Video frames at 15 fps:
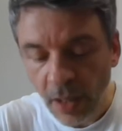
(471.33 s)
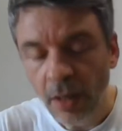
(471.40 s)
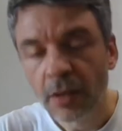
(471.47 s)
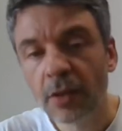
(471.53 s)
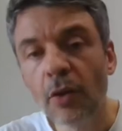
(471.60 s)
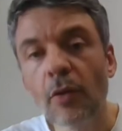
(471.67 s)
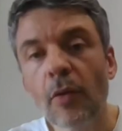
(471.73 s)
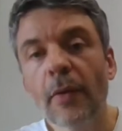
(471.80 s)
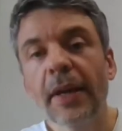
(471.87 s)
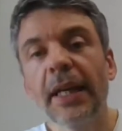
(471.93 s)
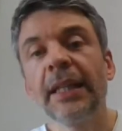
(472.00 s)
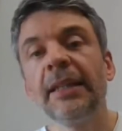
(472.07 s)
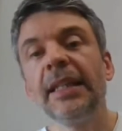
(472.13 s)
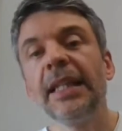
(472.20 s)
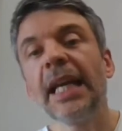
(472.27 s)
So,
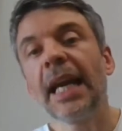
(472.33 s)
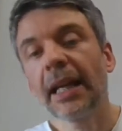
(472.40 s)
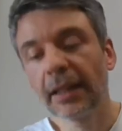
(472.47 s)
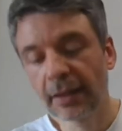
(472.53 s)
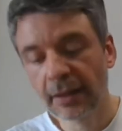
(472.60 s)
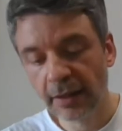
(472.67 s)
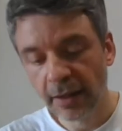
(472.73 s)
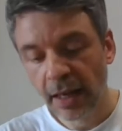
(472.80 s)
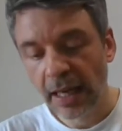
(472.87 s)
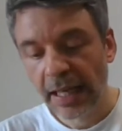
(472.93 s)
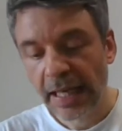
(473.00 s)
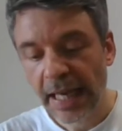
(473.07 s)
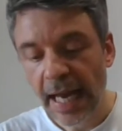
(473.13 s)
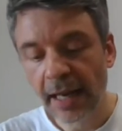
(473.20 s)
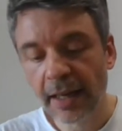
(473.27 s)
in the end,
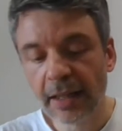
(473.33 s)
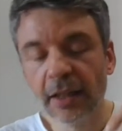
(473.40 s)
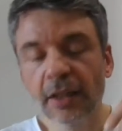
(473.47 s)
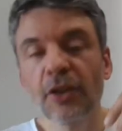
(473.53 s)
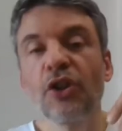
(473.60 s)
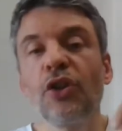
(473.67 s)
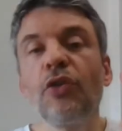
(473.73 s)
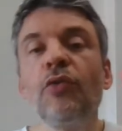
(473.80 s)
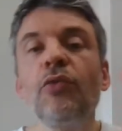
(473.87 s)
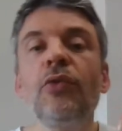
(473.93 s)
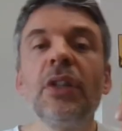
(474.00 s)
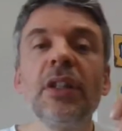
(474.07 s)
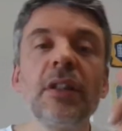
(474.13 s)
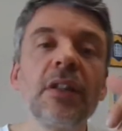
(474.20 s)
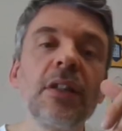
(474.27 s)
Janek
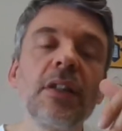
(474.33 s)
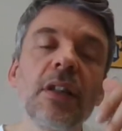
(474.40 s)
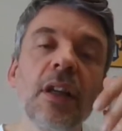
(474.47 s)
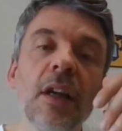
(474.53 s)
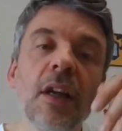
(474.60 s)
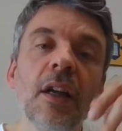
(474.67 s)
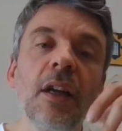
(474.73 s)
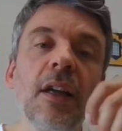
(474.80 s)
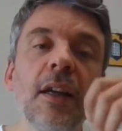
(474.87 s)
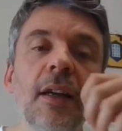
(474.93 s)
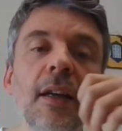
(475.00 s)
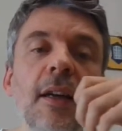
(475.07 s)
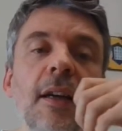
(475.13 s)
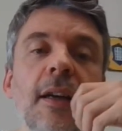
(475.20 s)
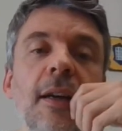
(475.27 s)
chooses
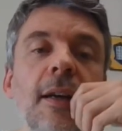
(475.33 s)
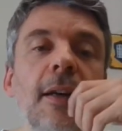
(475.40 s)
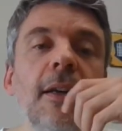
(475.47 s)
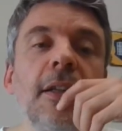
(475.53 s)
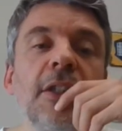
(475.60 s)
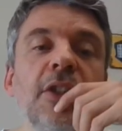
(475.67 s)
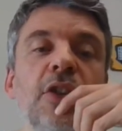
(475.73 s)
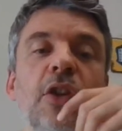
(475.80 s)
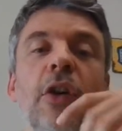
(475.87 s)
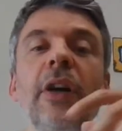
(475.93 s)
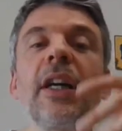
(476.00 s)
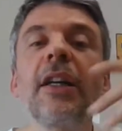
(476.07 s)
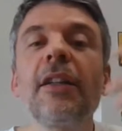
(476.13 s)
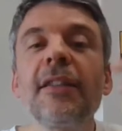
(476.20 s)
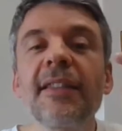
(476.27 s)

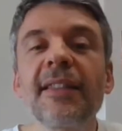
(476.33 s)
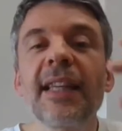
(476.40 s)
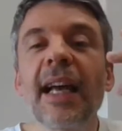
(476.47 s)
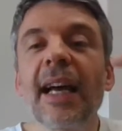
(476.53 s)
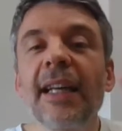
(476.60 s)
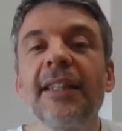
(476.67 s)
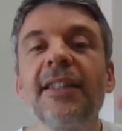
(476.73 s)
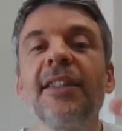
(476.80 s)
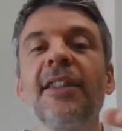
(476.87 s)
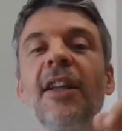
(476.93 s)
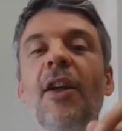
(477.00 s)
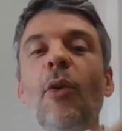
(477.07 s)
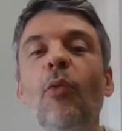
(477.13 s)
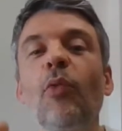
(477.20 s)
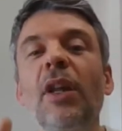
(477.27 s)
historical sides
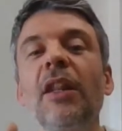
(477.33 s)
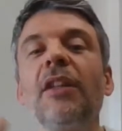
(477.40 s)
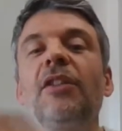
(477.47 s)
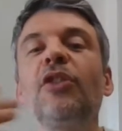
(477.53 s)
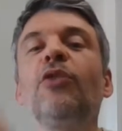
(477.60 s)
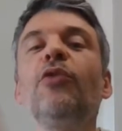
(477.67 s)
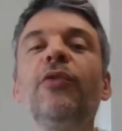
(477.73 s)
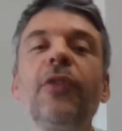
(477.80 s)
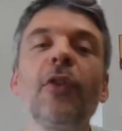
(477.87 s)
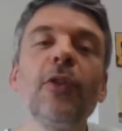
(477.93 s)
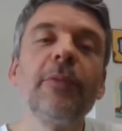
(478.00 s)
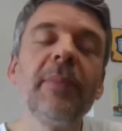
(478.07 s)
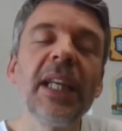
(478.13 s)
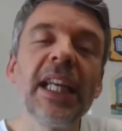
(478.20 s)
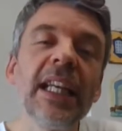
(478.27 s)
with a
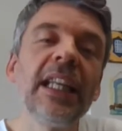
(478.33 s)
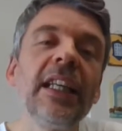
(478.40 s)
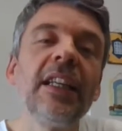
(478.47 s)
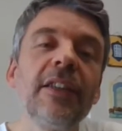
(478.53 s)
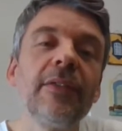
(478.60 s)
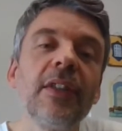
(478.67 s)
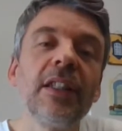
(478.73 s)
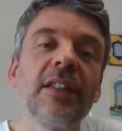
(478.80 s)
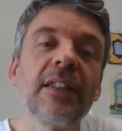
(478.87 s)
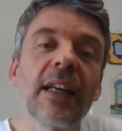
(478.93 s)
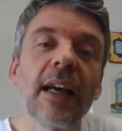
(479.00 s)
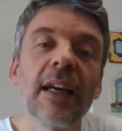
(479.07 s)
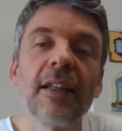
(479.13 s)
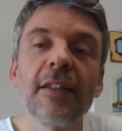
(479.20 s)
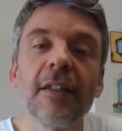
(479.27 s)
twofold meaning of the
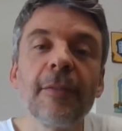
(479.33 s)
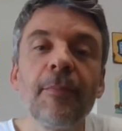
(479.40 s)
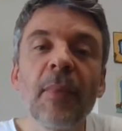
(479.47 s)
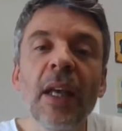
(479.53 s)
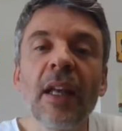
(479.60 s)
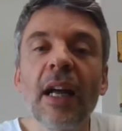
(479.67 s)
title.